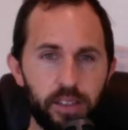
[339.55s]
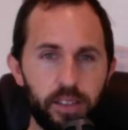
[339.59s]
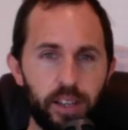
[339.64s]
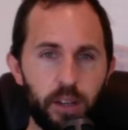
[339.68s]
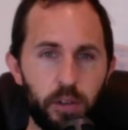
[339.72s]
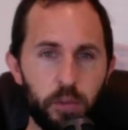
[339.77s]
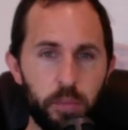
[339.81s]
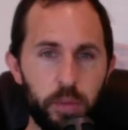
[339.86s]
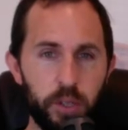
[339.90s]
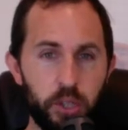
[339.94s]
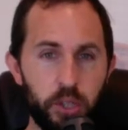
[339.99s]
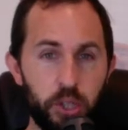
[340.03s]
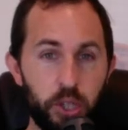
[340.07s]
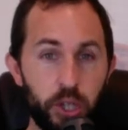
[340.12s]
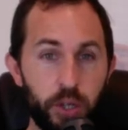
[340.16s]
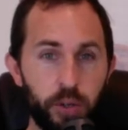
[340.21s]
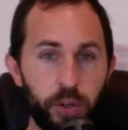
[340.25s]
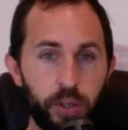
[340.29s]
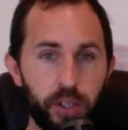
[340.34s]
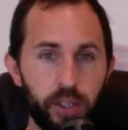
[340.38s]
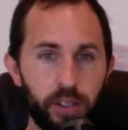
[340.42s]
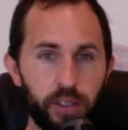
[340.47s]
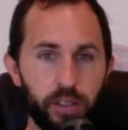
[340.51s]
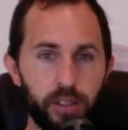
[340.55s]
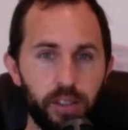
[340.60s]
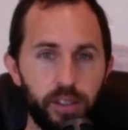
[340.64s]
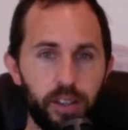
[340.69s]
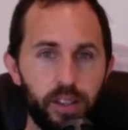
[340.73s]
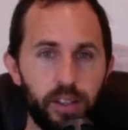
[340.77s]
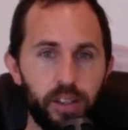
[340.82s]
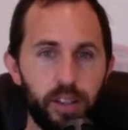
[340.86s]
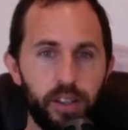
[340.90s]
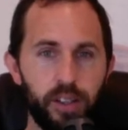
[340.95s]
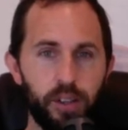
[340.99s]
I would be jittery
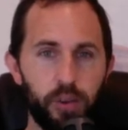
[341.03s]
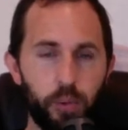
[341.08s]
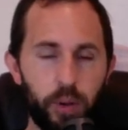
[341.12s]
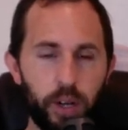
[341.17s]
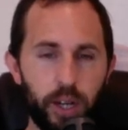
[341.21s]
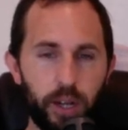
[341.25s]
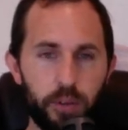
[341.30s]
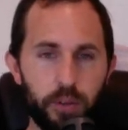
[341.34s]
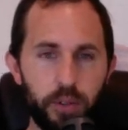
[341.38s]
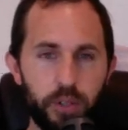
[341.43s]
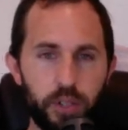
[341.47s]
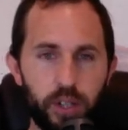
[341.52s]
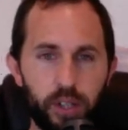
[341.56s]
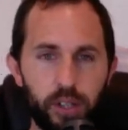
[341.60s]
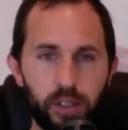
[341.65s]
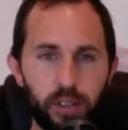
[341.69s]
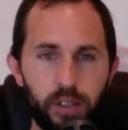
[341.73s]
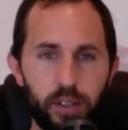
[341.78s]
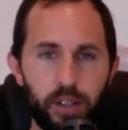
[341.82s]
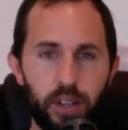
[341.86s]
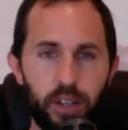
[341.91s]
when I would talk.